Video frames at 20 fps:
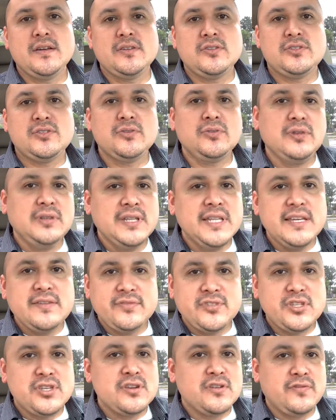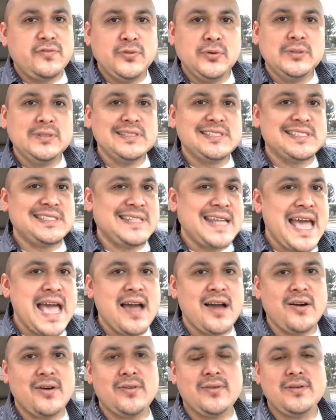So live to your fullest
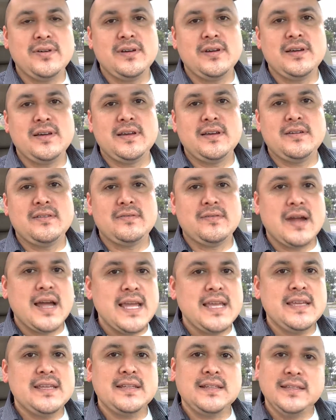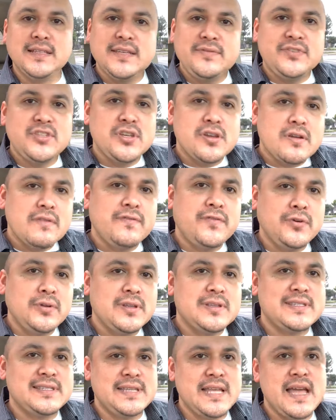now, right? Live to your
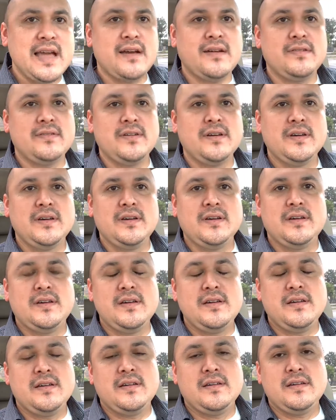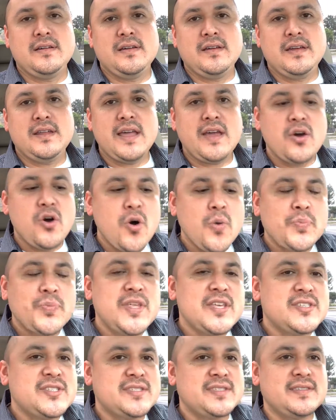fullest now. And I hope
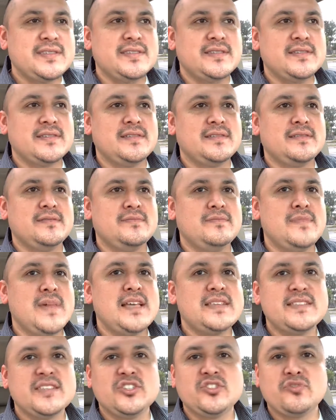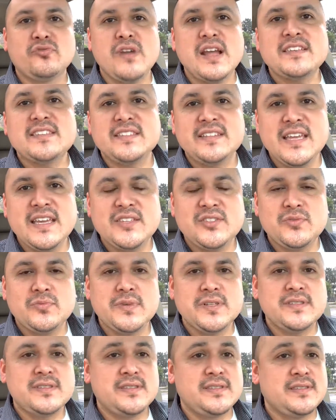this message resonates
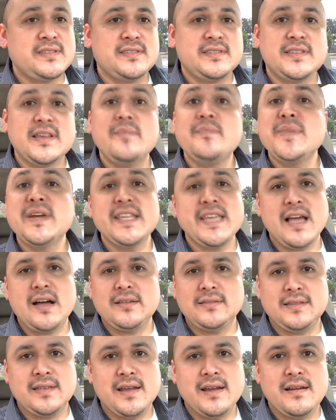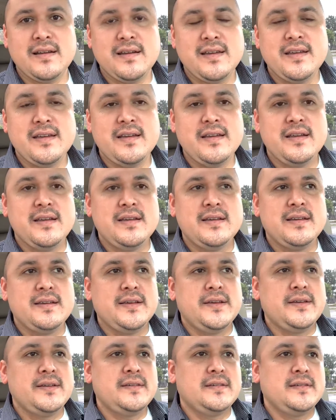with somebody out there
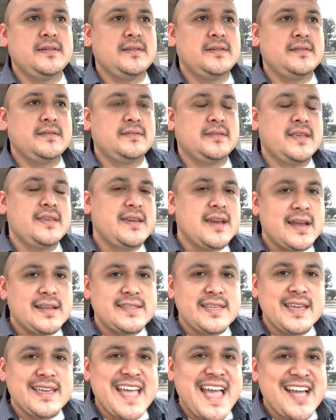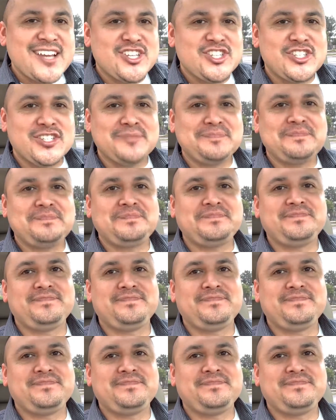that you got to take action